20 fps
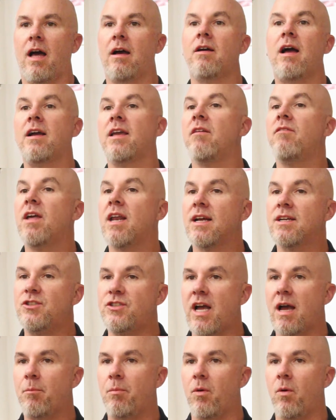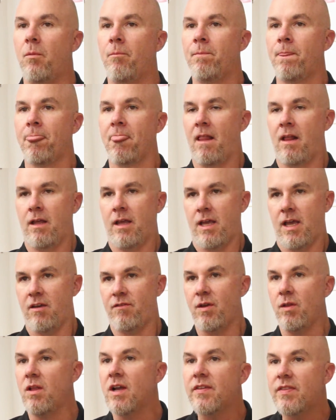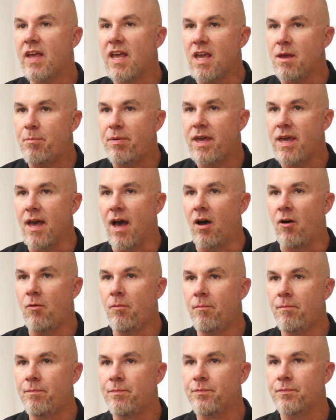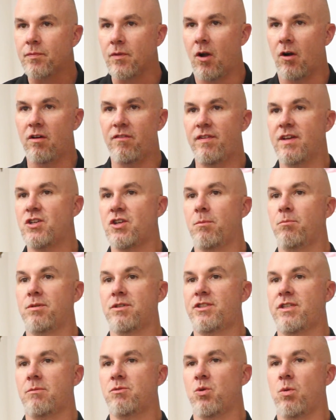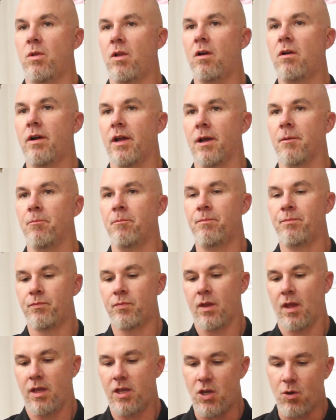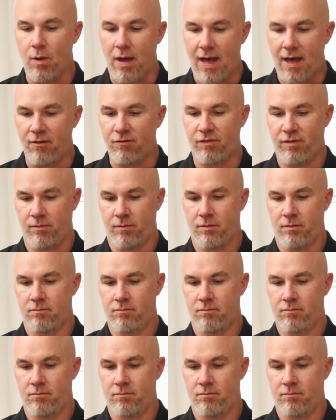I'll give you an example. If you look at the EPL, or Efficient Perceptual Learning, you have